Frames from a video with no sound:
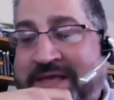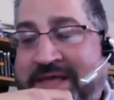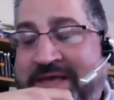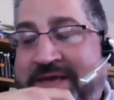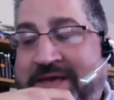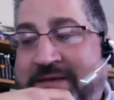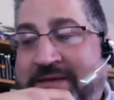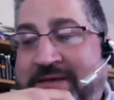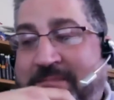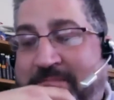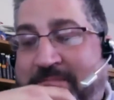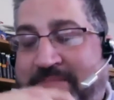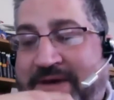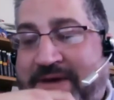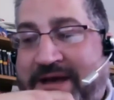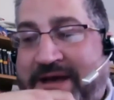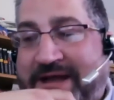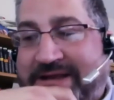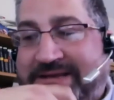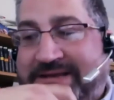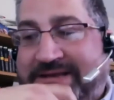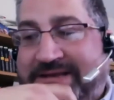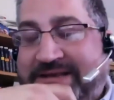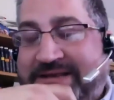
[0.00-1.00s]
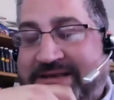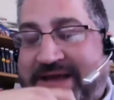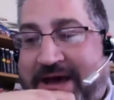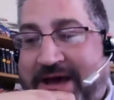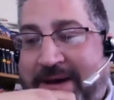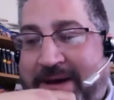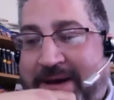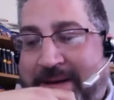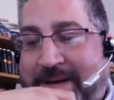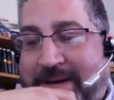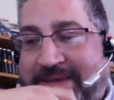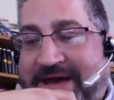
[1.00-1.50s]
But
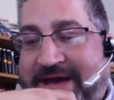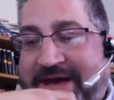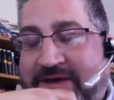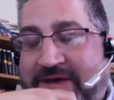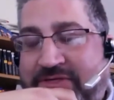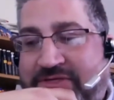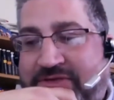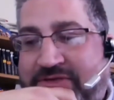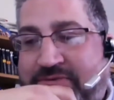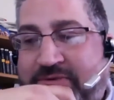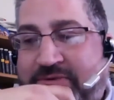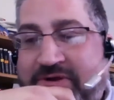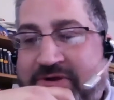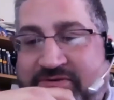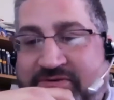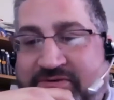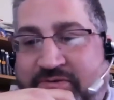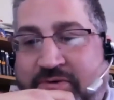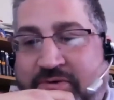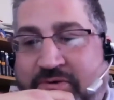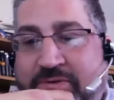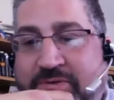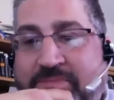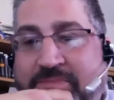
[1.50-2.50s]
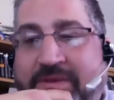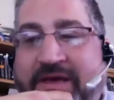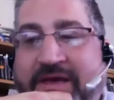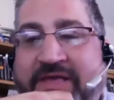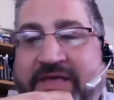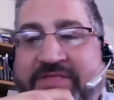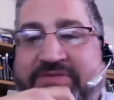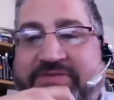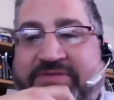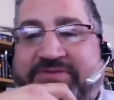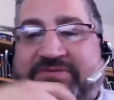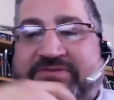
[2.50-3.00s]
about 3 or 4
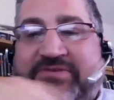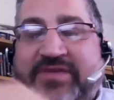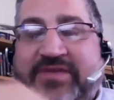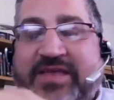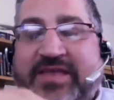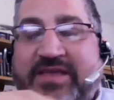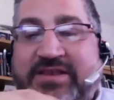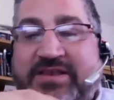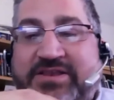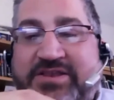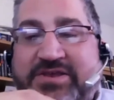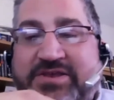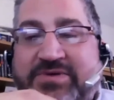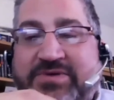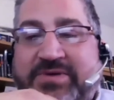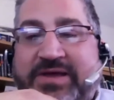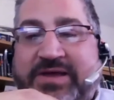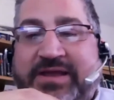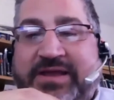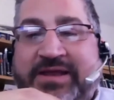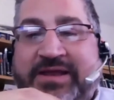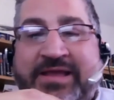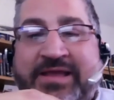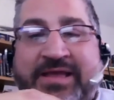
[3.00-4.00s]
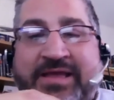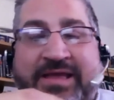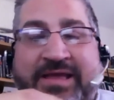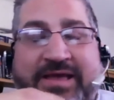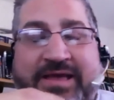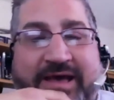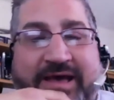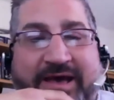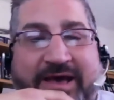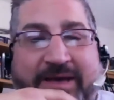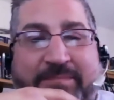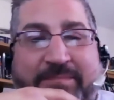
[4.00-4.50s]
months into it,
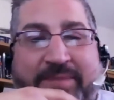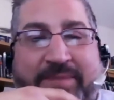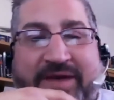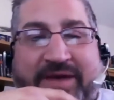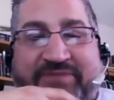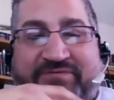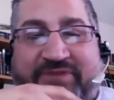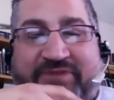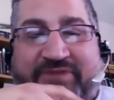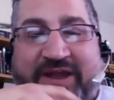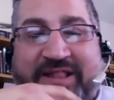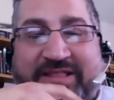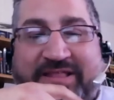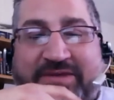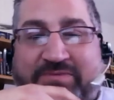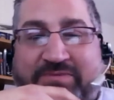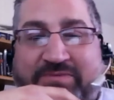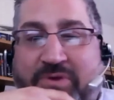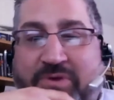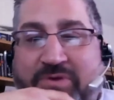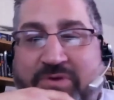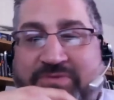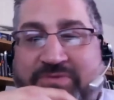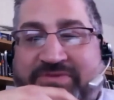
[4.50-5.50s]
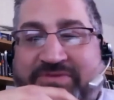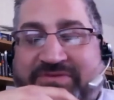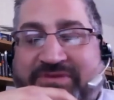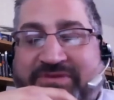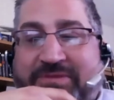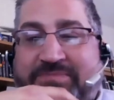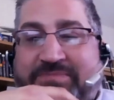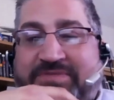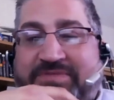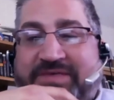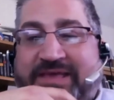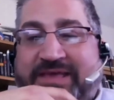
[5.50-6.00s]
I finally wrote
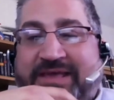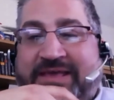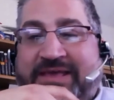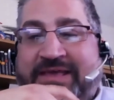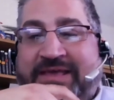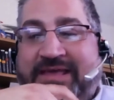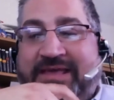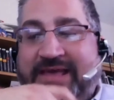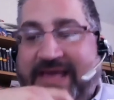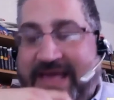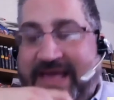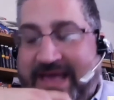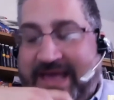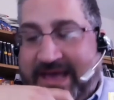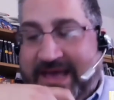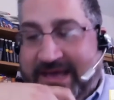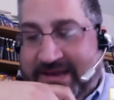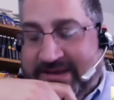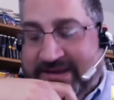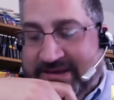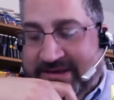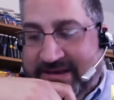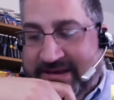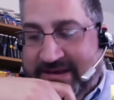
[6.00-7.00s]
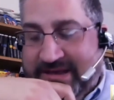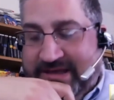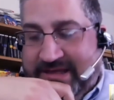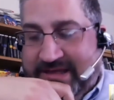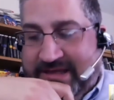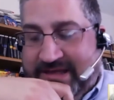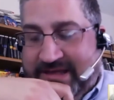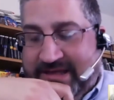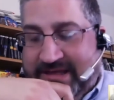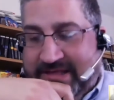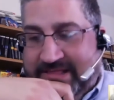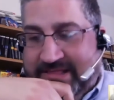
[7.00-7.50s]
something and
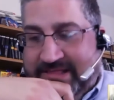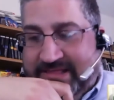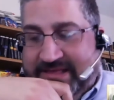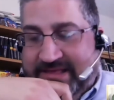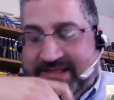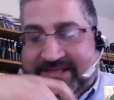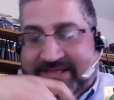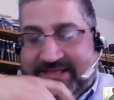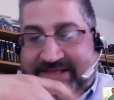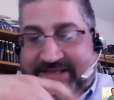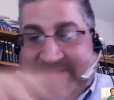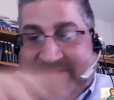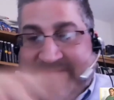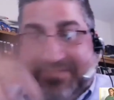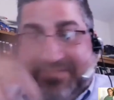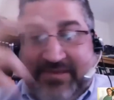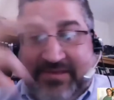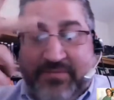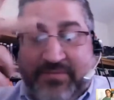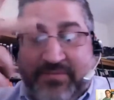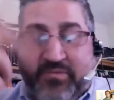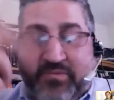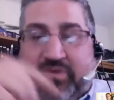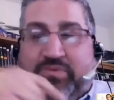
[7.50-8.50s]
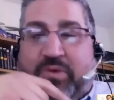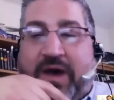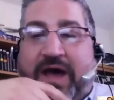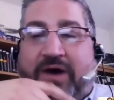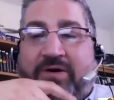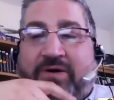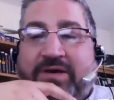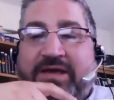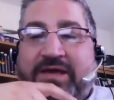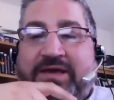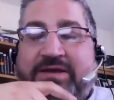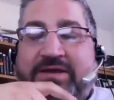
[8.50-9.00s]
that seemed
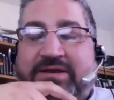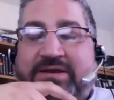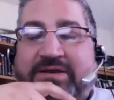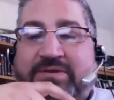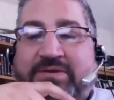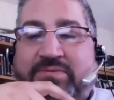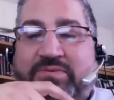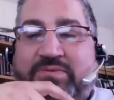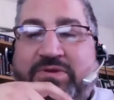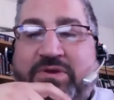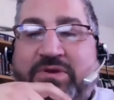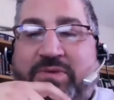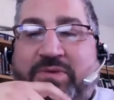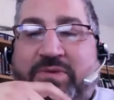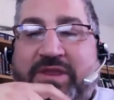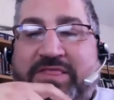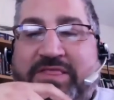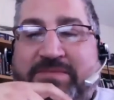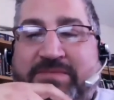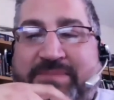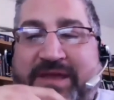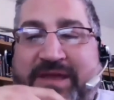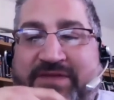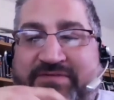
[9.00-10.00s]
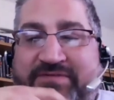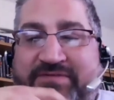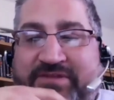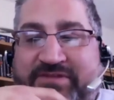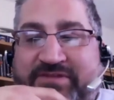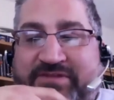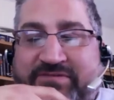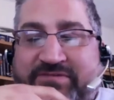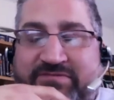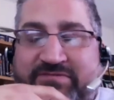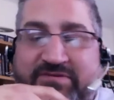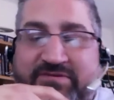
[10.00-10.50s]
worthwhile. And one of the
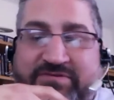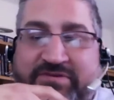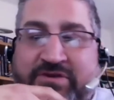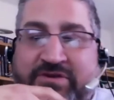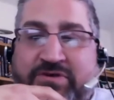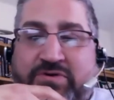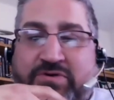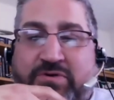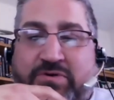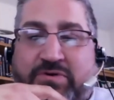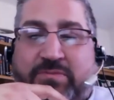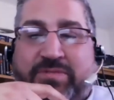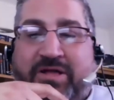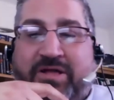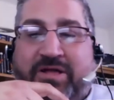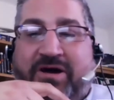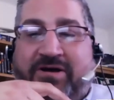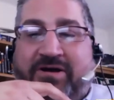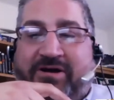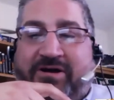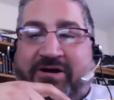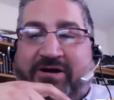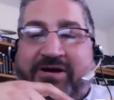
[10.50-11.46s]
benefits of using Google Blogger